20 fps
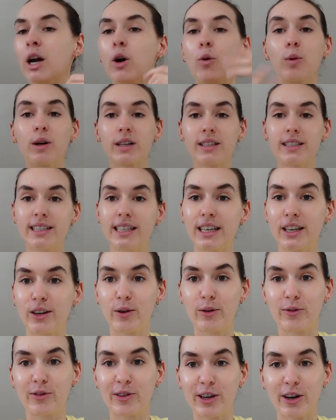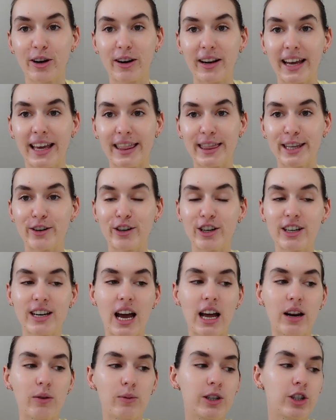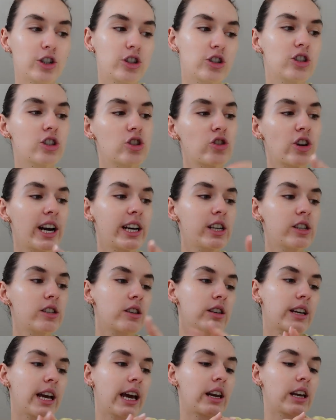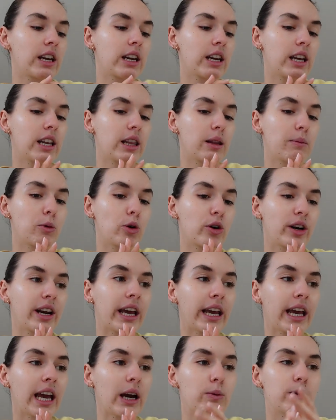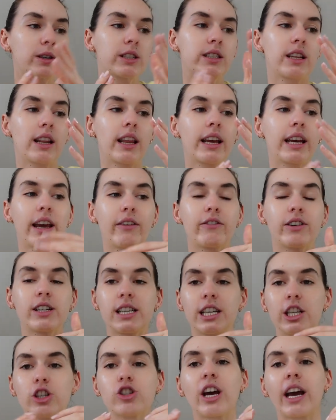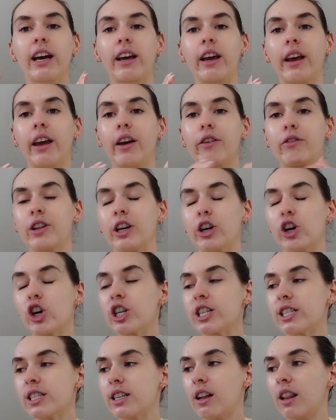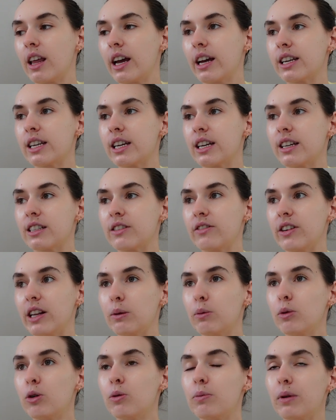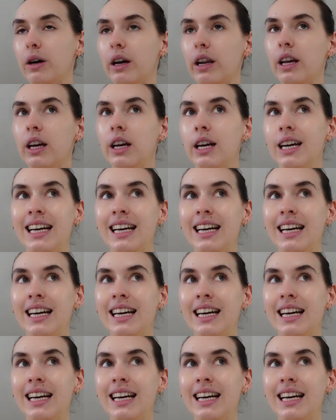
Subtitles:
we'll see if we're gonna get there or not. We're trying to get in the morning, and we're still like every day checking if there are still like tickets available, but